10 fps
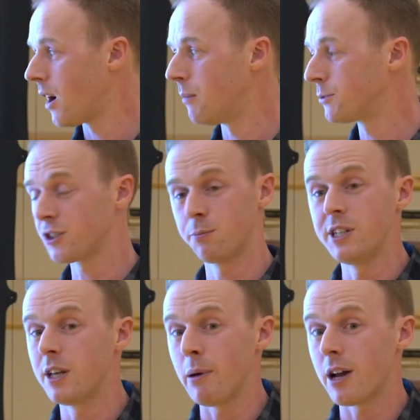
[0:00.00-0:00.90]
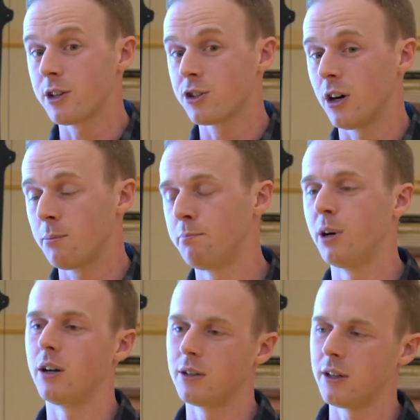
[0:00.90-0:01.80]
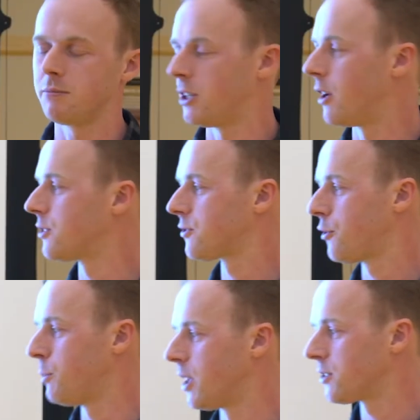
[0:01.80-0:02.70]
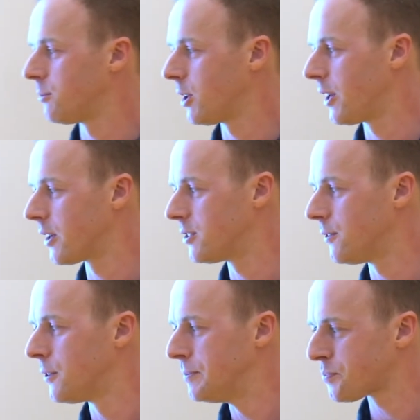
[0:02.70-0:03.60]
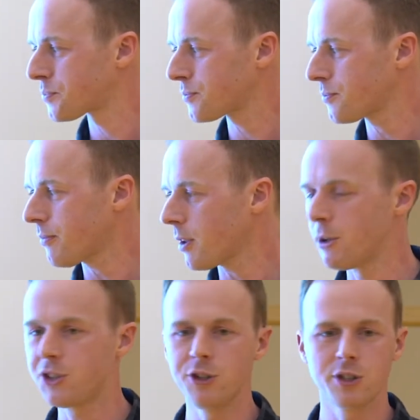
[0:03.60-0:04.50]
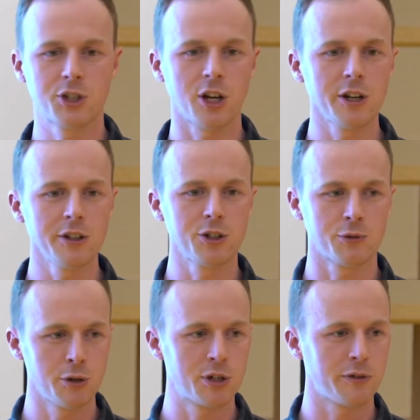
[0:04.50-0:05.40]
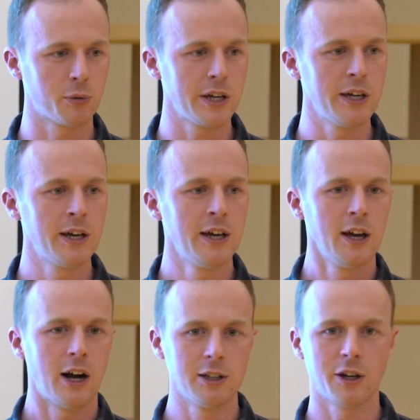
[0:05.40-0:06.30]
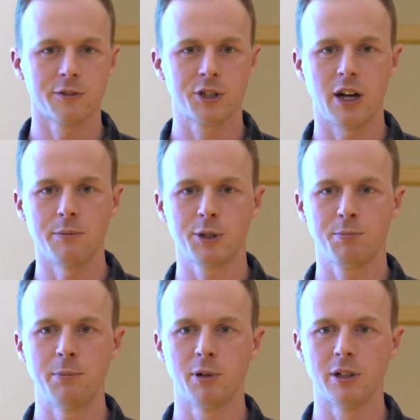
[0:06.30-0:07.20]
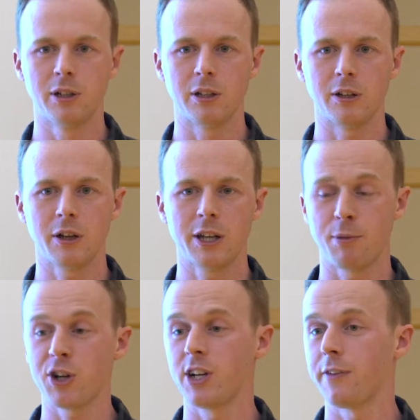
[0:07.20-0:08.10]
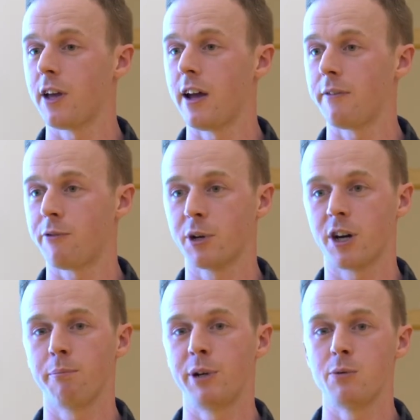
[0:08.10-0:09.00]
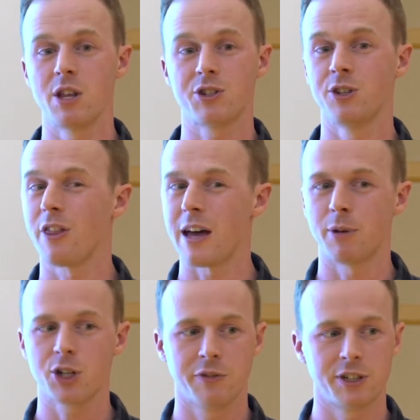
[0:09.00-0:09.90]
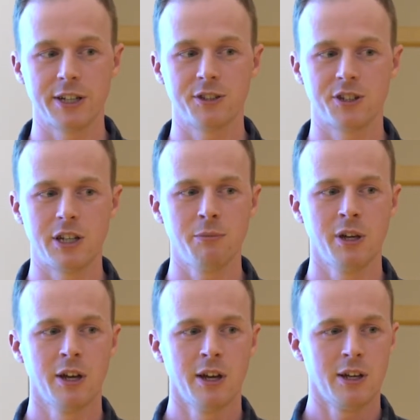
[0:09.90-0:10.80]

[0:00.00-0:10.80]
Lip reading: Doesn't mean they're bad at the job, but for me that's a negative. Misuse of jargon is a real giveaway. A lot of times people, especially if they're from a company where there's not that much of a data team,